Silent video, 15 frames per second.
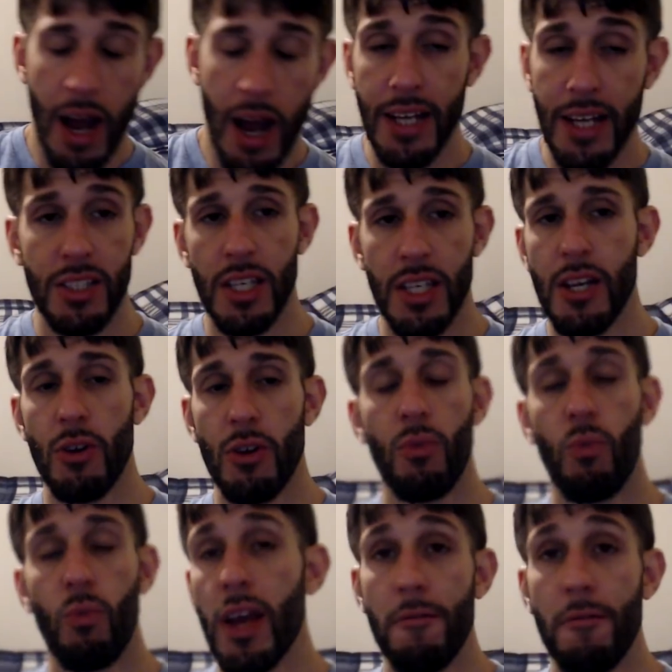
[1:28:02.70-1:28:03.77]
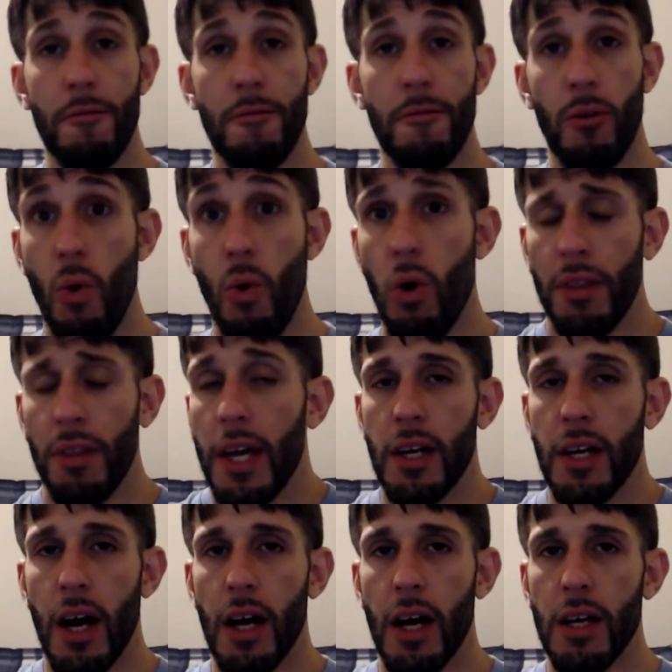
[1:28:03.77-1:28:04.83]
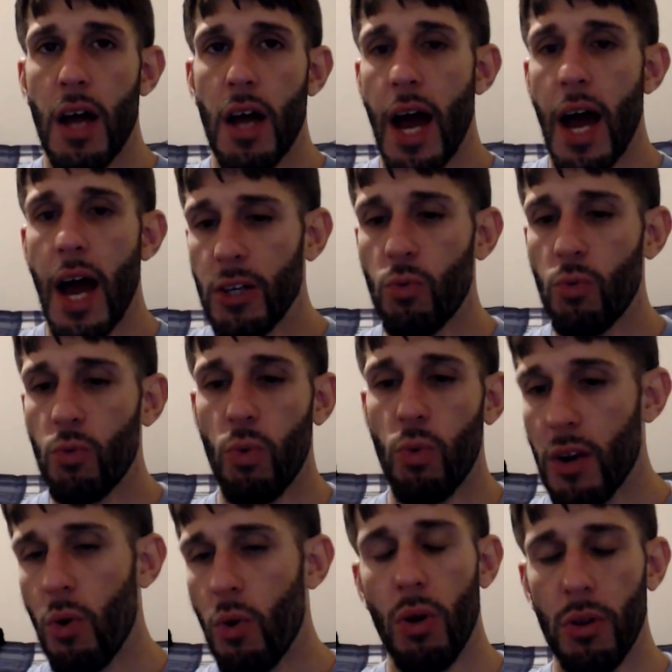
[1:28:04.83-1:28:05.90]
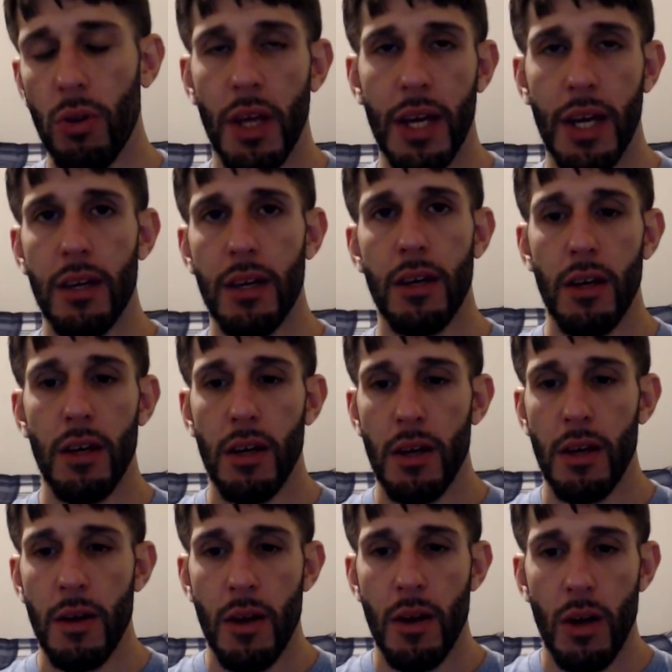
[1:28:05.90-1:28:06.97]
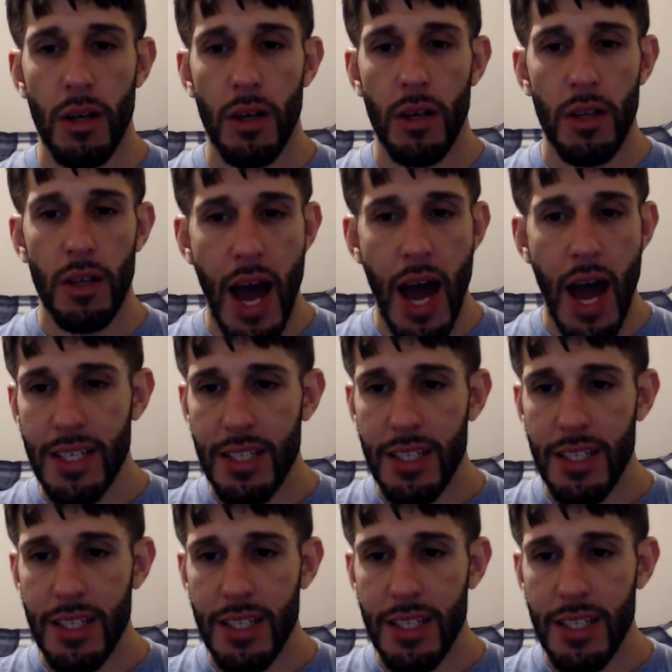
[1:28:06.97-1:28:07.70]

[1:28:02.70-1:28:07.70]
sit here and rant for all night, guys. I could rant all night. I did